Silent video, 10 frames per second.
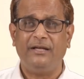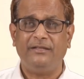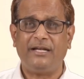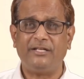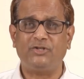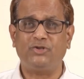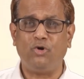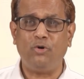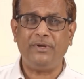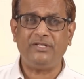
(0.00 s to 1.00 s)
There are
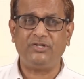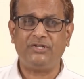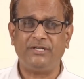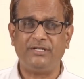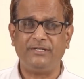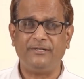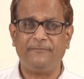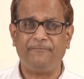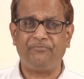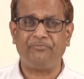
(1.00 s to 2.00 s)
so much
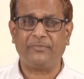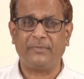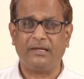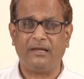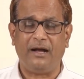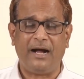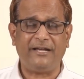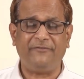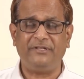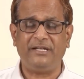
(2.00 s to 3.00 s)

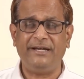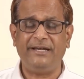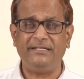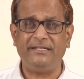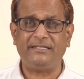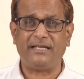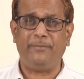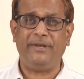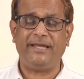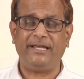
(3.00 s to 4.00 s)
artificial intelligence
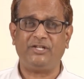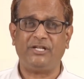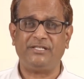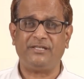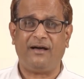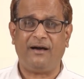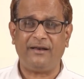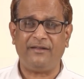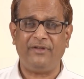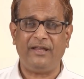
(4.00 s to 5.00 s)
applications
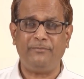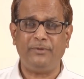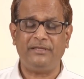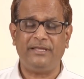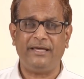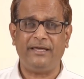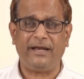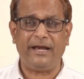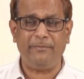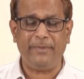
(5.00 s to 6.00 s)
are available there,
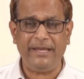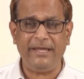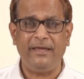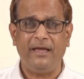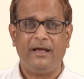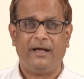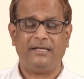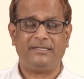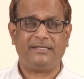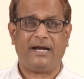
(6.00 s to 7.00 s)
and many
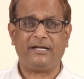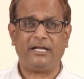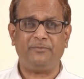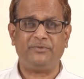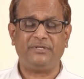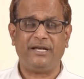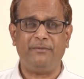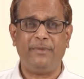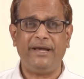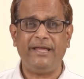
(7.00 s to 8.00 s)
startups
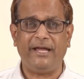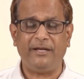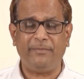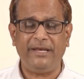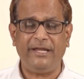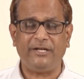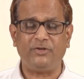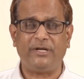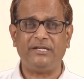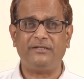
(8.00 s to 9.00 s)
and many
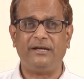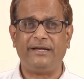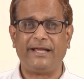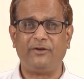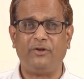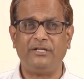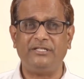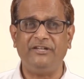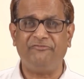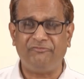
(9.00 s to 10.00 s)
educational
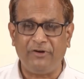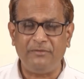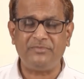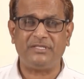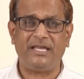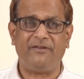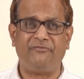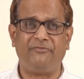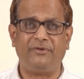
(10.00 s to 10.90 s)
technology firms have